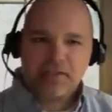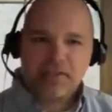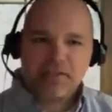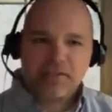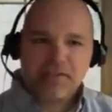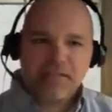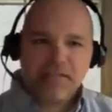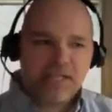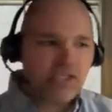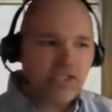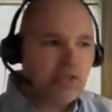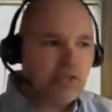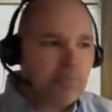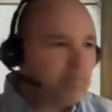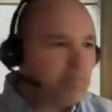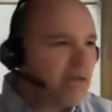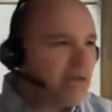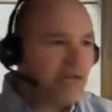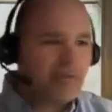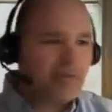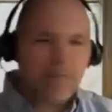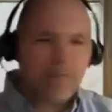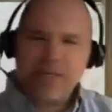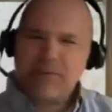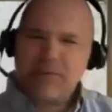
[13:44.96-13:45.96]
that you
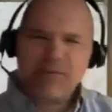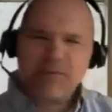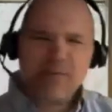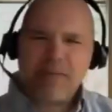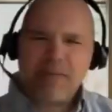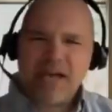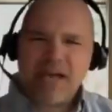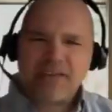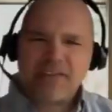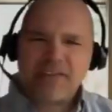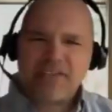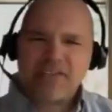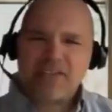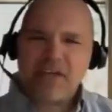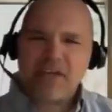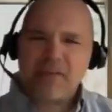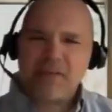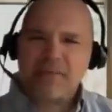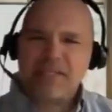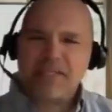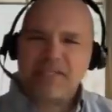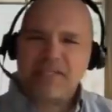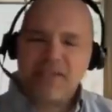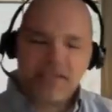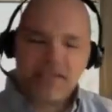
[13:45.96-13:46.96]
better be able to back this up,
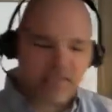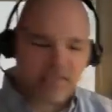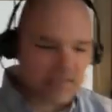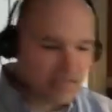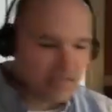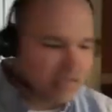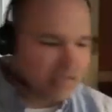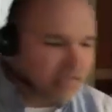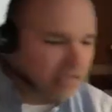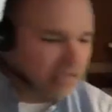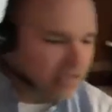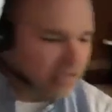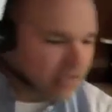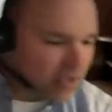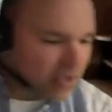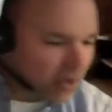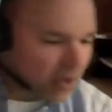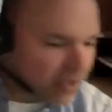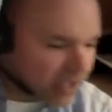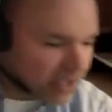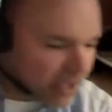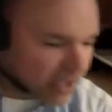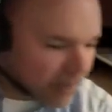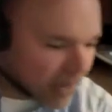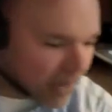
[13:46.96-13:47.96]
and he doesn't.
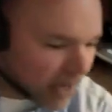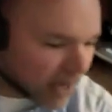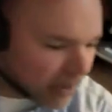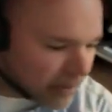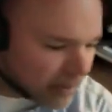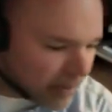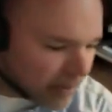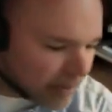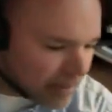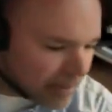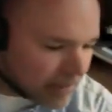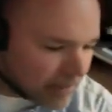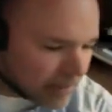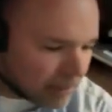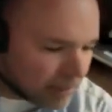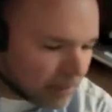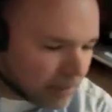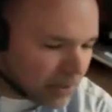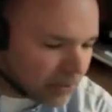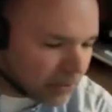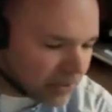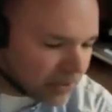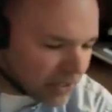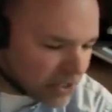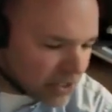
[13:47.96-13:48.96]
Talking about
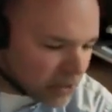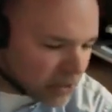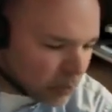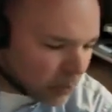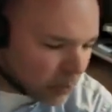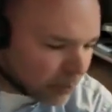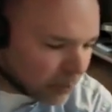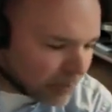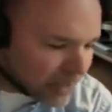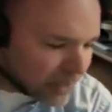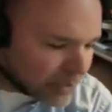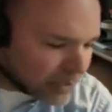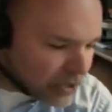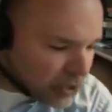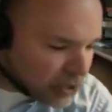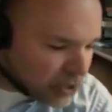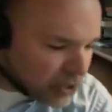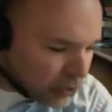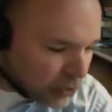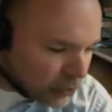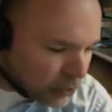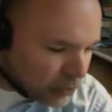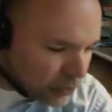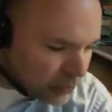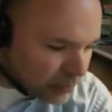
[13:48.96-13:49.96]
millions will be
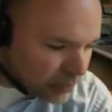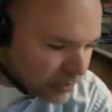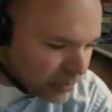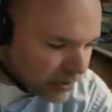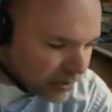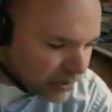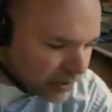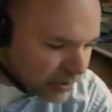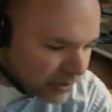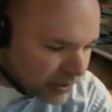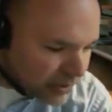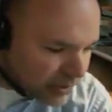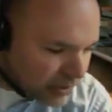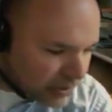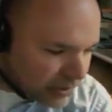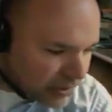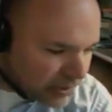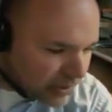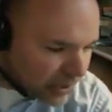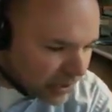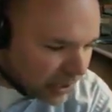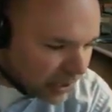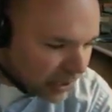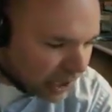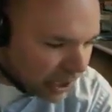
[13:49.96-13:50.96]
doomed.
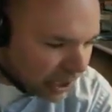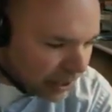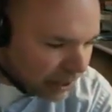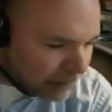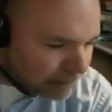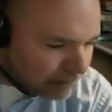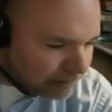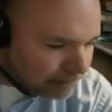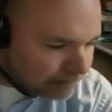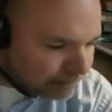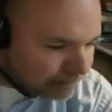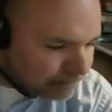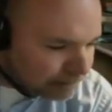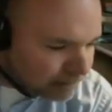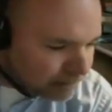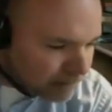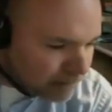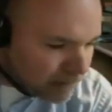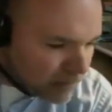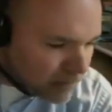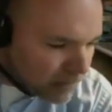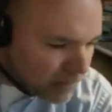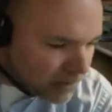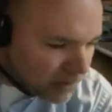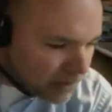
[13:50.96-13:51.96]
Um,
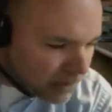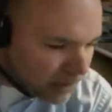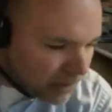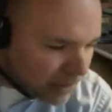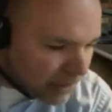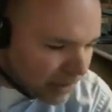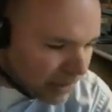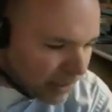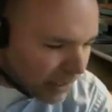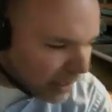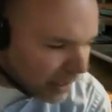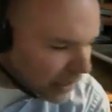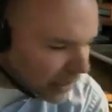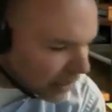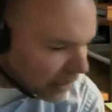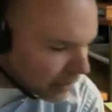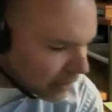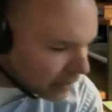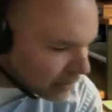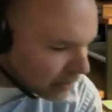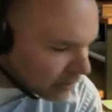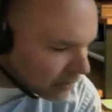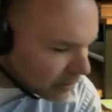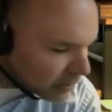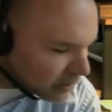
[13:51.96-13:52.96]
uh,
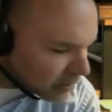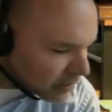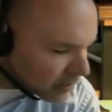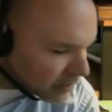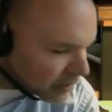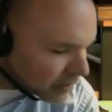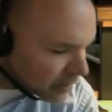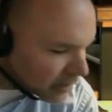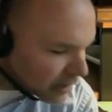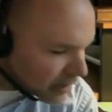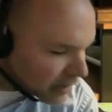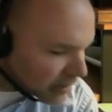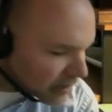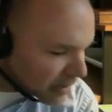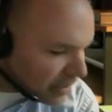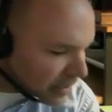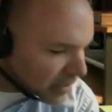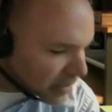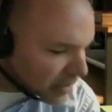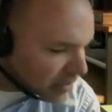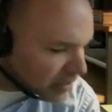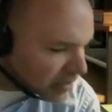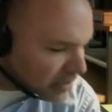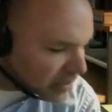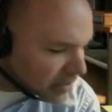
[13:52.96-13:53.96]

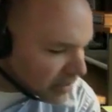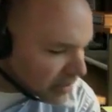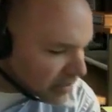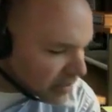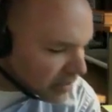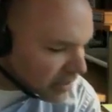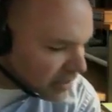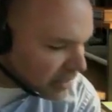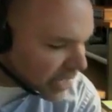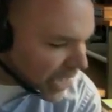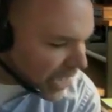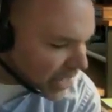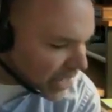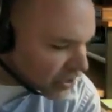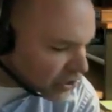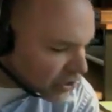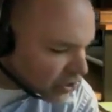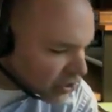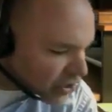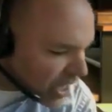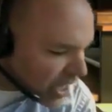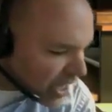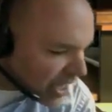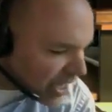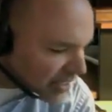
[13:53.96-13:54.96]
the the the action
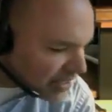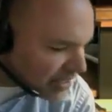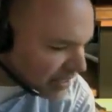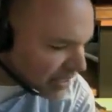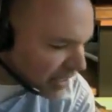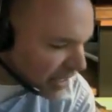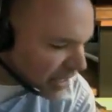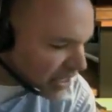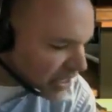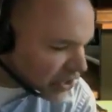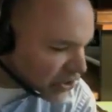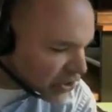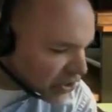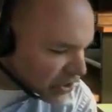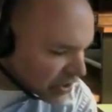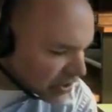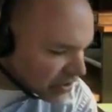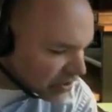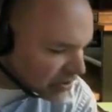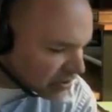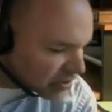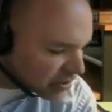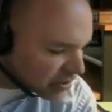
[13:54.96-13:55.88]
Jacksonation,